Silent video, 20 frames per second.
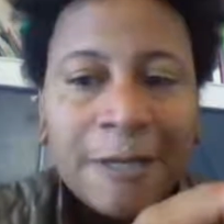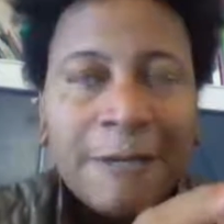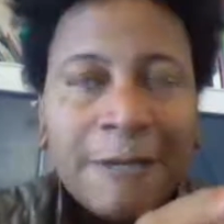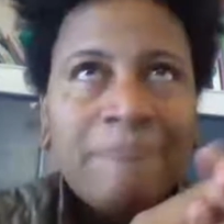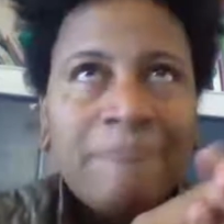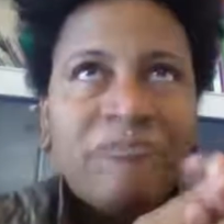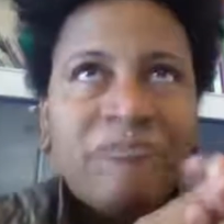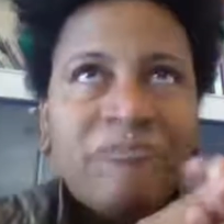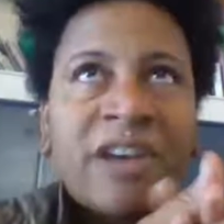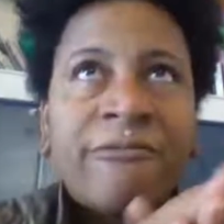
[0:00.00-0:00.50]

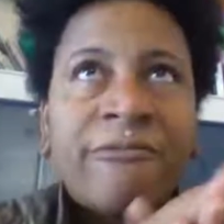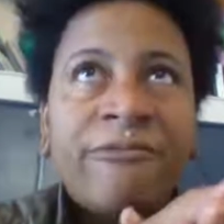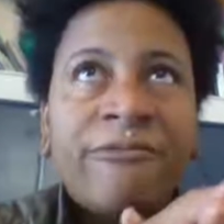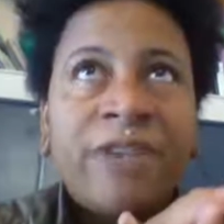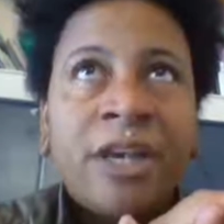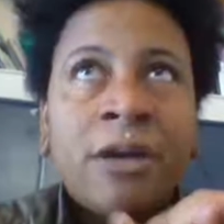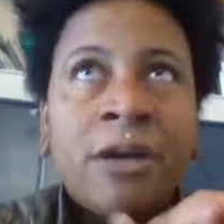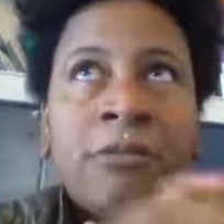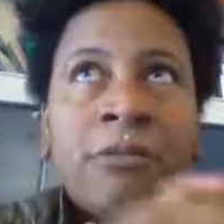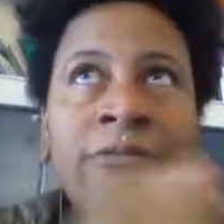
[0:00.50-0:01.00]
that
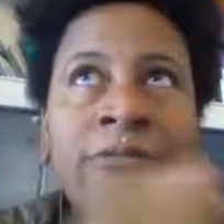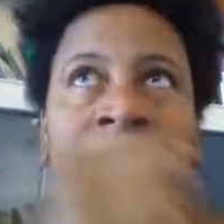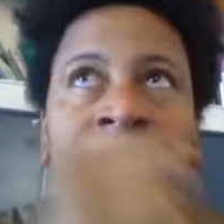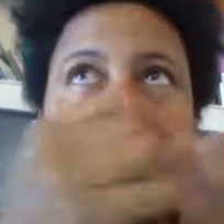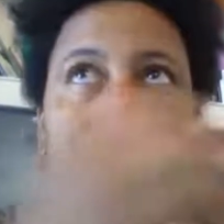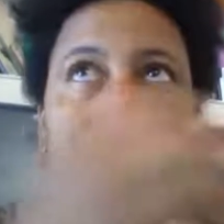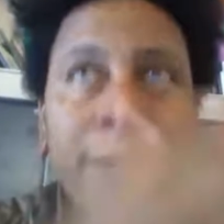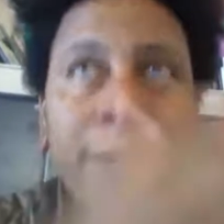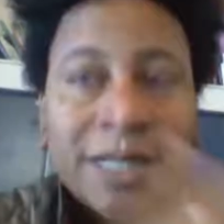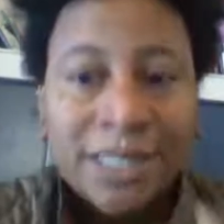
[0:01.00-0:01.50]
feel very
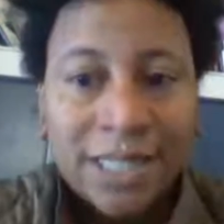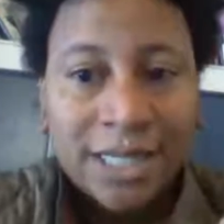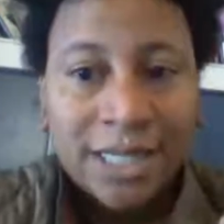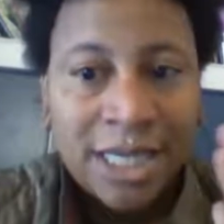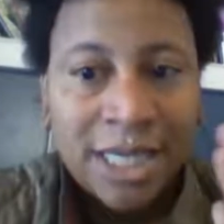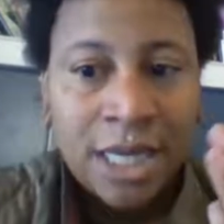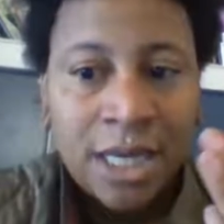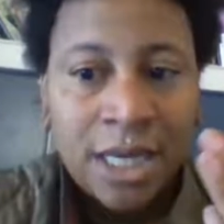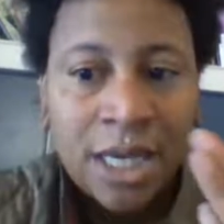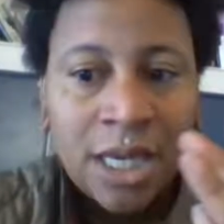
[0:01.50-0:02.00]

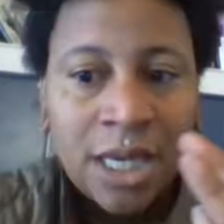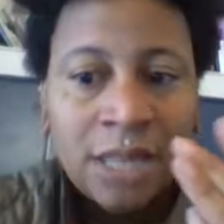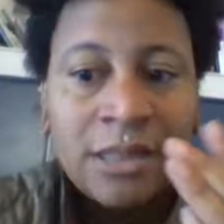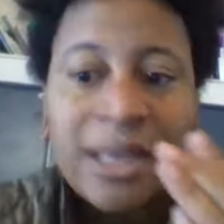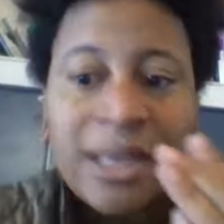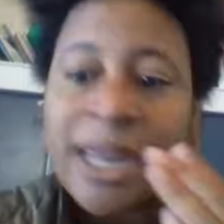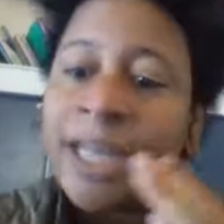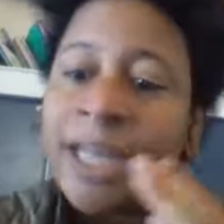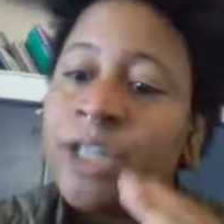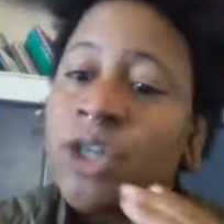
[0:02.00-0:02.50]
risk-taking, that I
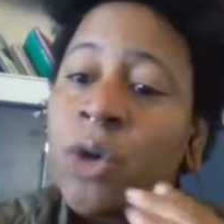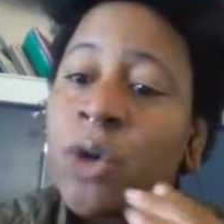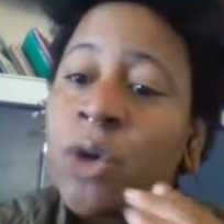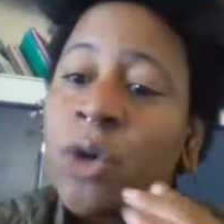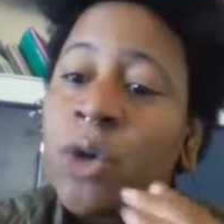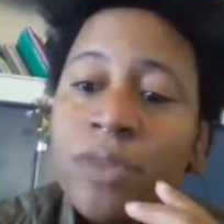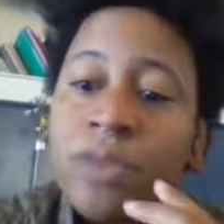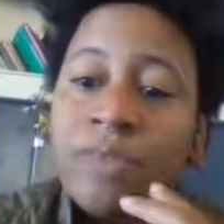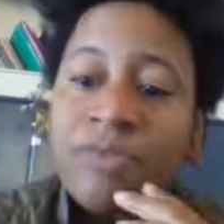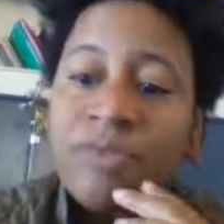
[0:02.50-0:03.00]

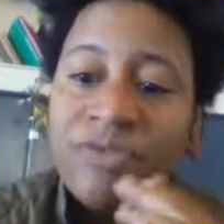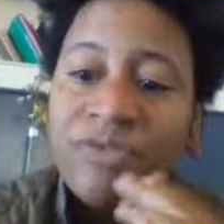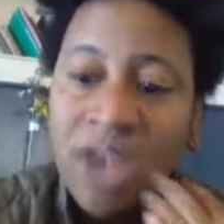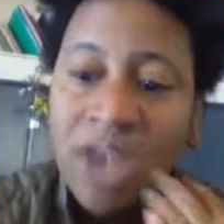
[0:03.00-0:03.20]
don't